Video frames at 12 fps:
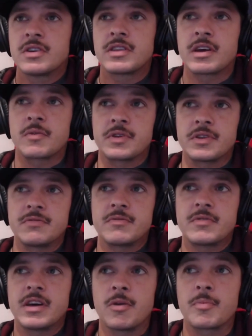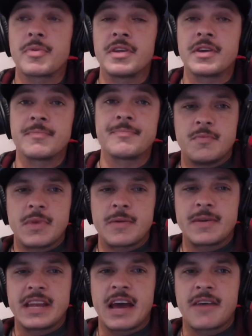that would help them
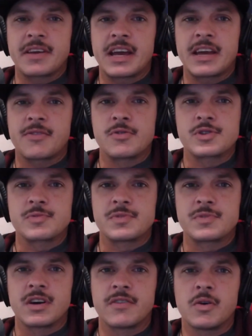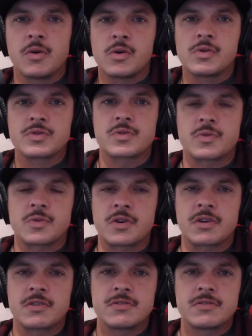maybe navigate through some tough holes or